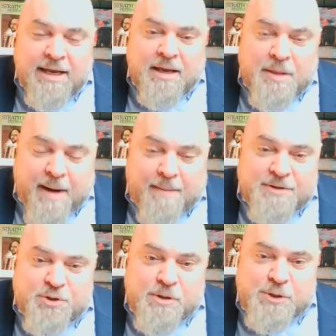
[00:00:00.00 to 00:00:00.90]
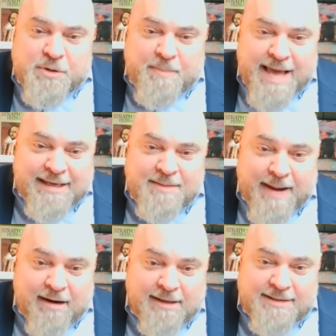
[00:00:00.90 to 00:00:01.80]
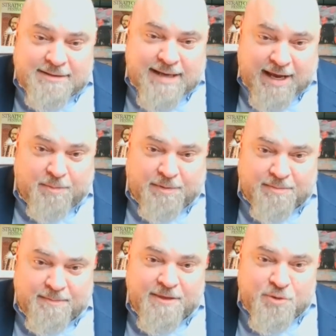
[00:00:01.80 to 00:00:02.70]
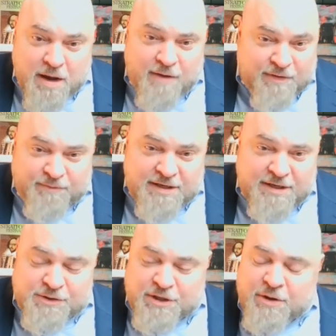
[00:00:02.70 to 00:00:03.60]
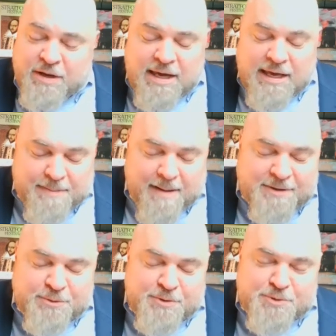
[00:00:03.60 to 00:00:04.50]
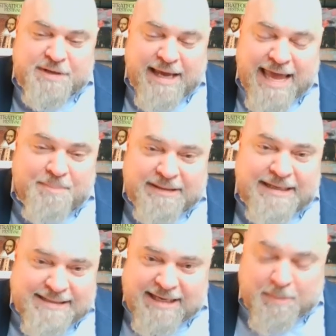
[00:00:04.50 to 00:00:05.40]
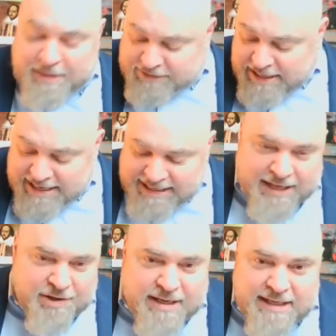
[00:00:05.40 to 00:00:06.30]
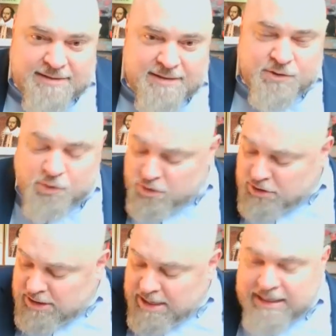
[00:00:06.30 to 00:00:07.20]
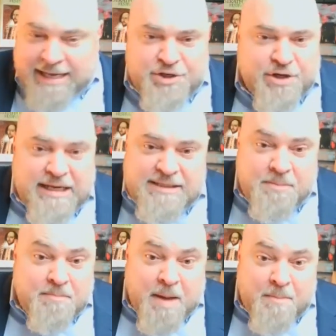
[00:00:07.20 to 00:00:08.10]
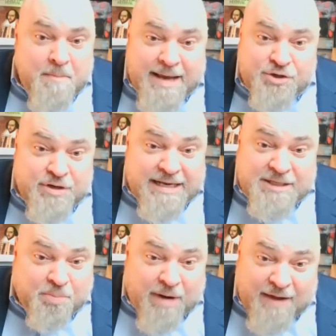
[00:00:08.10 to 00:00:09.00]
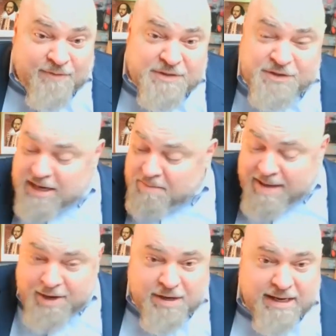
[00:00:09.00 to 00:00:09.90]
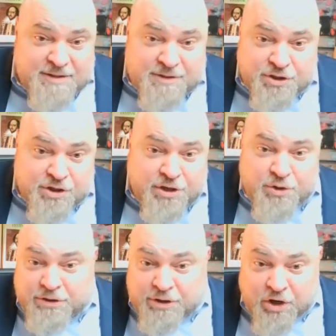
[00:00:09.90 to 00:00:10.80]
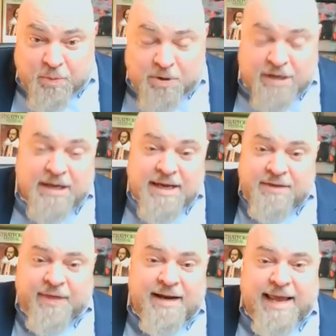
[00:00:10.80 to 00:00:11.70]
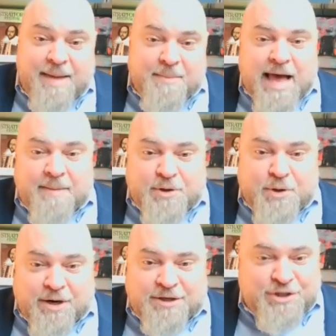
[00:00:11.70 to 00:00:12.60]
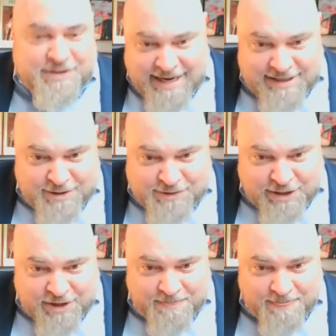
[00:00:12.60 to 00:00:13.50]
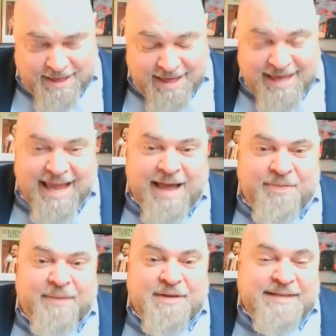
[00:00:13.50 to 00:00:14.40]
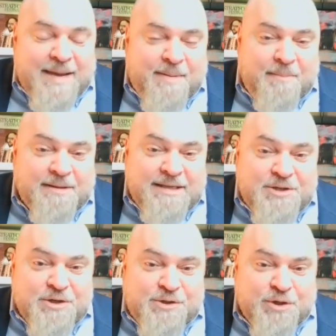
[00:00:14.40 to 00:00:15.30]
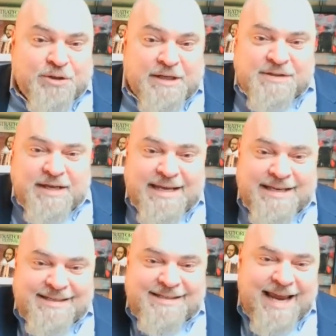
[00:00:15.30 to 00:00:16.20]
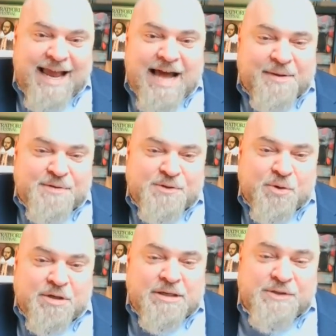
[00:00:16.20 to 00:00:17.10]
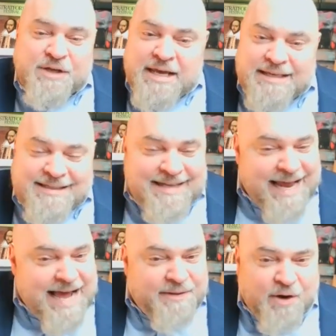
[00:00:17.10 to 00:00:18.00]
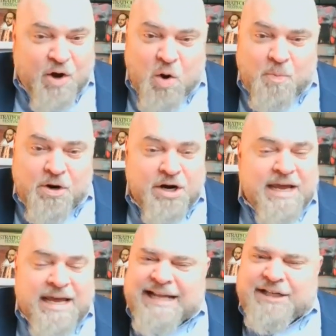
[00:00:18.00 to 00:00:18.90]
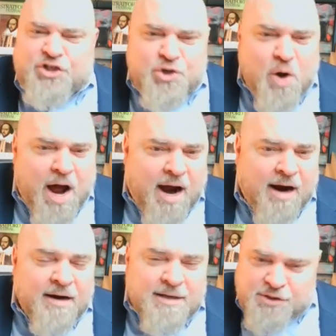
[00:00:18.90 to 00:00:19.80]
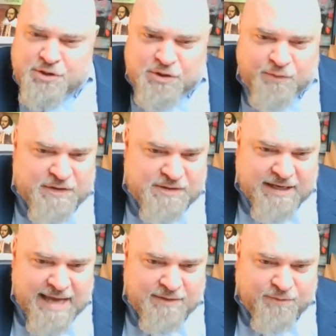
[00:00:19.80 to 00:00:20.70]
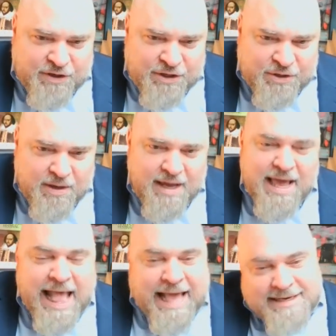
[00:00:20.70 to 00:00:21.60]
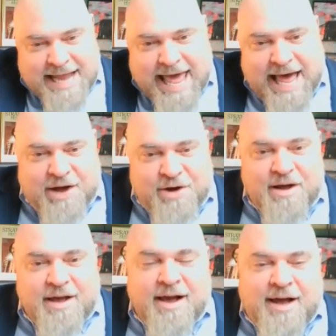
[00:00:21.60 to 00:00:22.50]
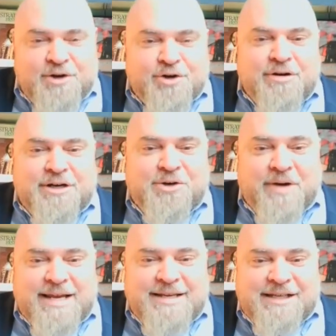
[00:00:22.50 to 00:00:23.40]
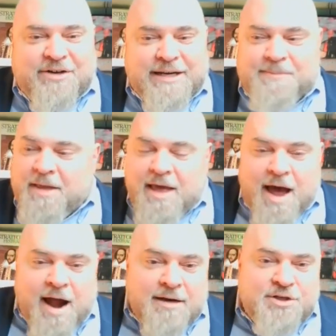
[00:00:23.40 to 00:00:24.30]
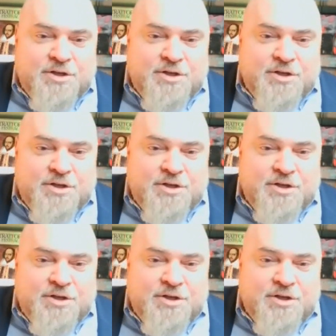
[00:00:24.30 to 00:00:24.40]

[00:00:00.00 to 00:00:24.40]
the public schools were begging parents to help. 12, 15 years ago, the public schools were saying, hey, please help us get your kids to school, get your kids, make sure you eat breakfast, make your kids sure you're doing their homework. Then came Common Core just 10 years ago. And the same public teachers told us, stay out of the schools, stay out of the homework. It's too hard. It's too sophisticated for you. And now, under critical race theory, our